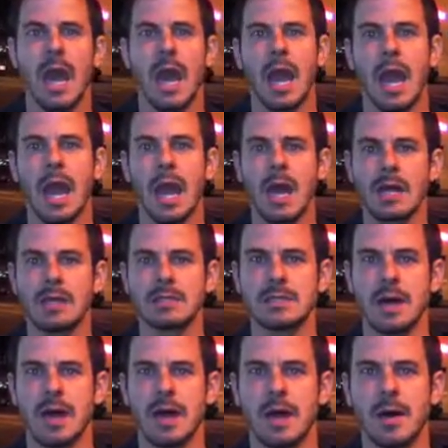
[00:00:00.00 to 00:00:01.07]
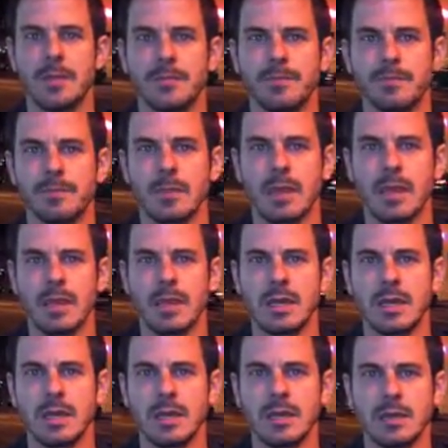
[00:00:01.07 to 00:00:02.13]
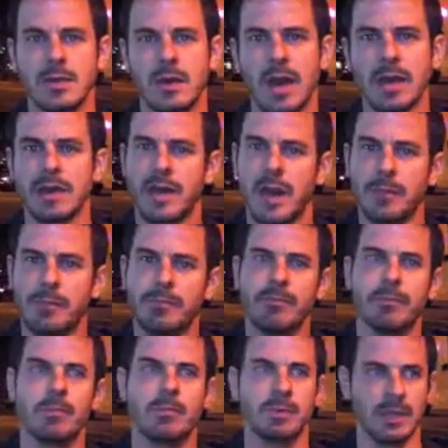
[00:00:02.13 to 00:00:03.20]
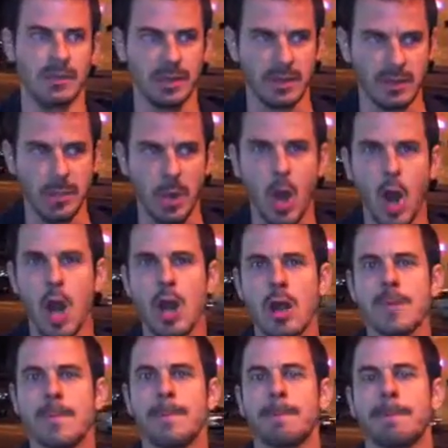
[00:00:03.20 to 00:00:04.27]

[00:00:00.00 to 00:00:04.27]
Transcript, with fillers: And um, he ended up leaving the bar